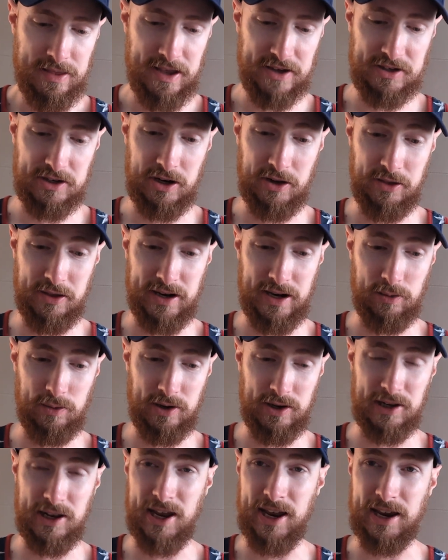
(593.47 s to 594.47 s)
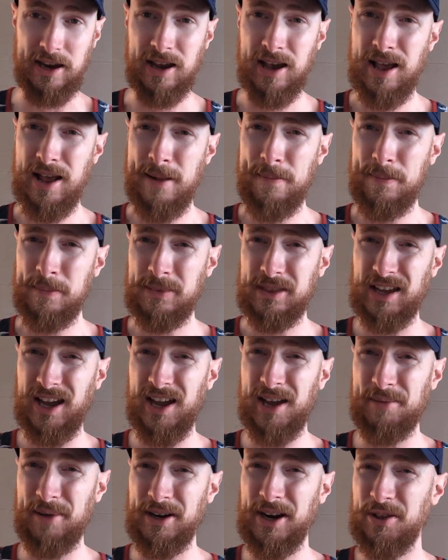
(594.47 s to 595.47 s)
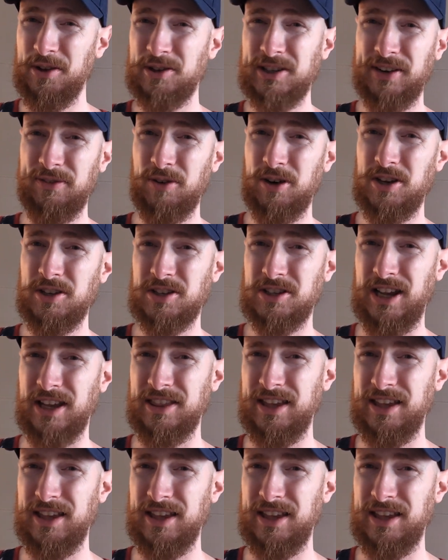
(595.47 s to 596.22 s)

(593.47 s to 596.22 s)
That's another thing I really like. Another difference,